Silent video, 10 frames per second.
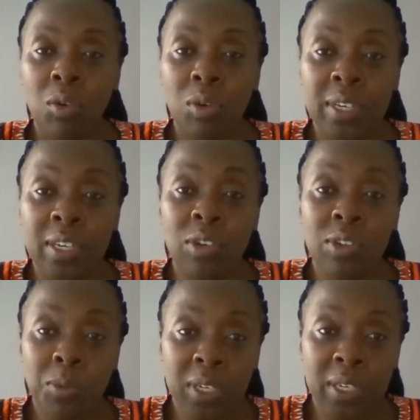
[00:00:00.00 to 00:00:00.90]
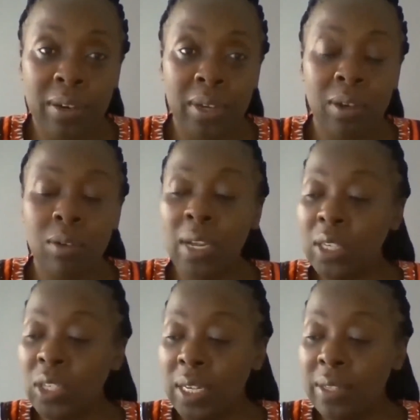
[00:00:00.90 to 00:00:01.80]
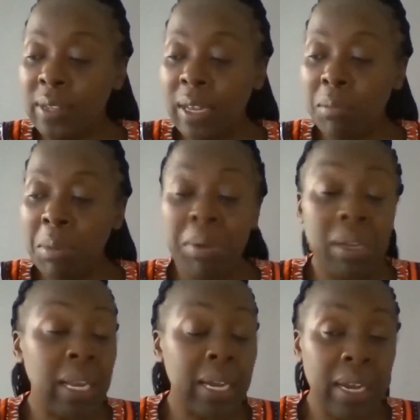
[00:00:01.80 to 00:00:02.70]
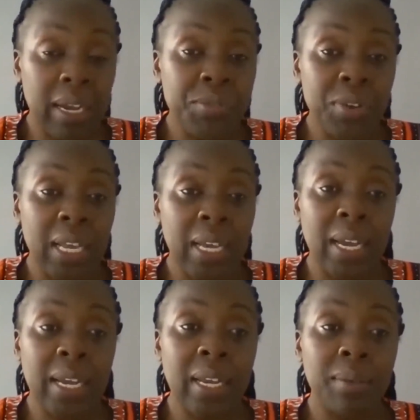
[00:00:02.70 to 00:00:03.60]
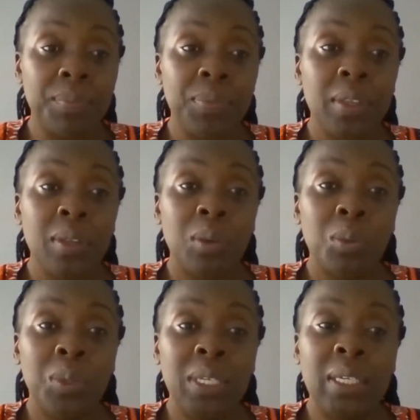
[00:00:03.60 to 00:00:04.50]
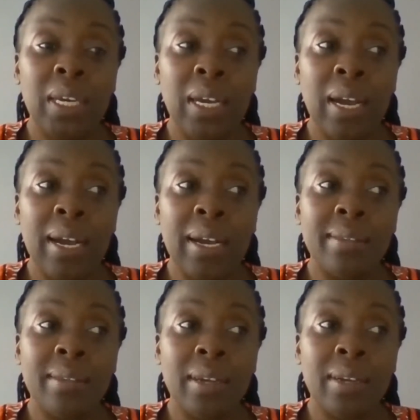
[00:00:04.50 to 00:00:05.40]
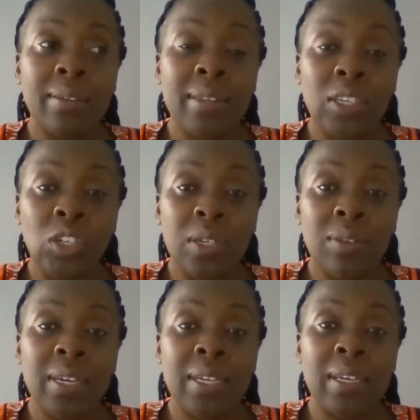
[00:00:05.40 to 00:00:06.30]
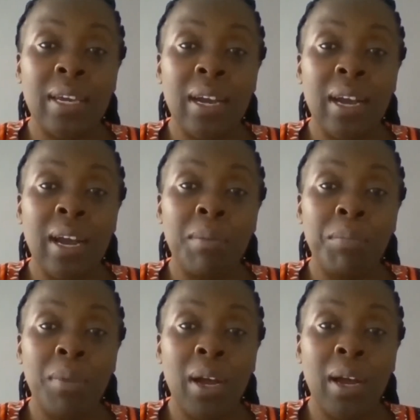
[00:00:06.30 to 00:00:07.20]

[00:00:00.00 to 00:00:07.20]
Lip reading: continuous monitoring. I would actually say maybe like a country like Ghana, which has stations that are,